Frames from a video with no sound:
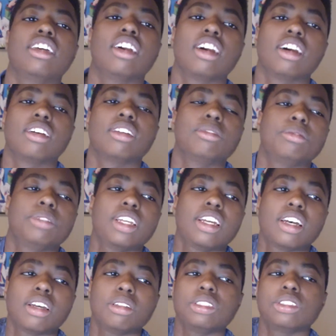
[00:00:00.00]

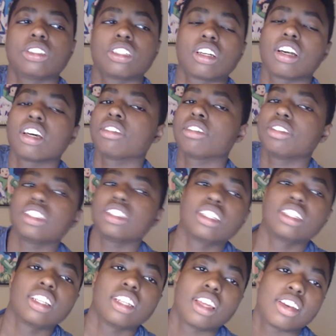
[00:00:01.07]
I enjoyed a lot of it.
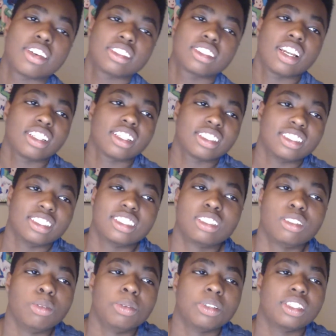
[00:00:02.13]
It was kind of
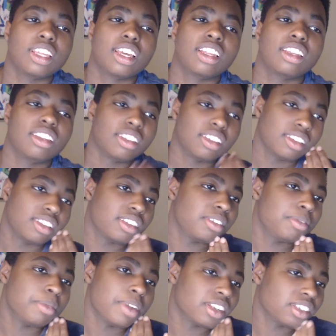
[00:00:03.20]
stupid that
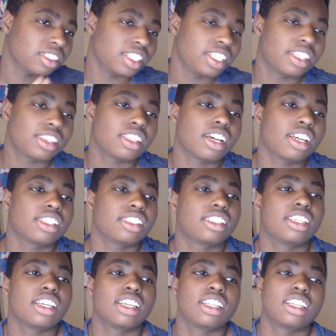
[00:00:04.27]
Metally thought
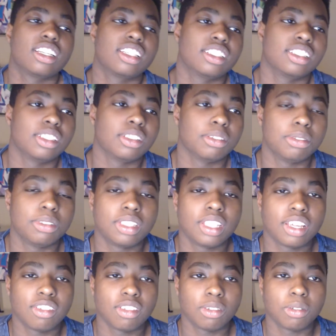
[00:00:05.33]
that the
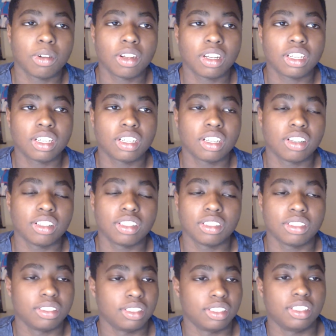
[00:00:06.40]
thing would work, or
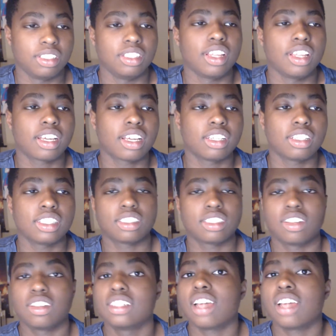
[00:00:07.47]
the necklace
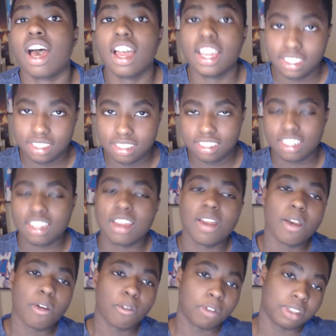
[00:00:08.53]
or his ice
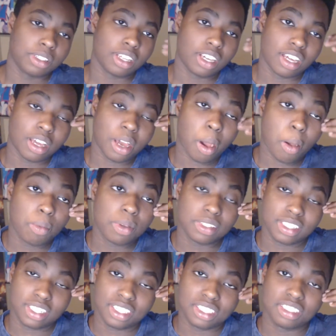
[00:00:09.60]
would help
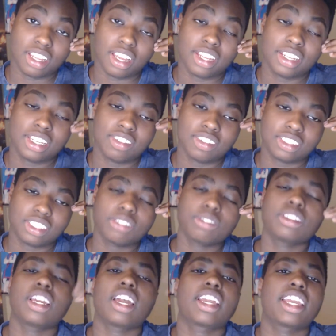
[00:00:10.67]
his anxiety, which
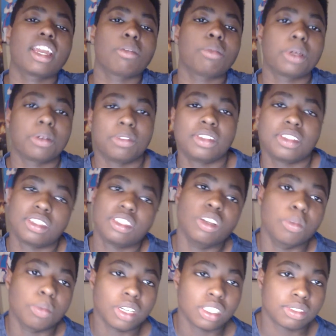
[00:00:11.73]
I can't blame him
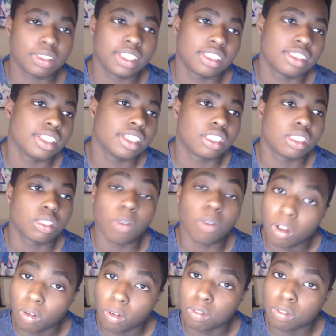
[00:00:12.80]
too much because he is
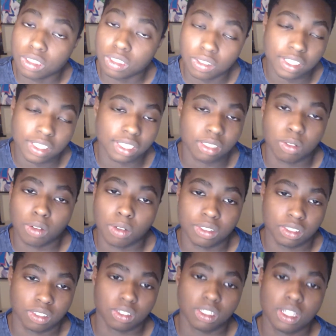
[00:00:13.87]
12. He's only like 12
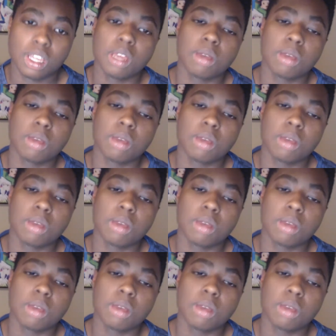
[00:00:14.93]
years old.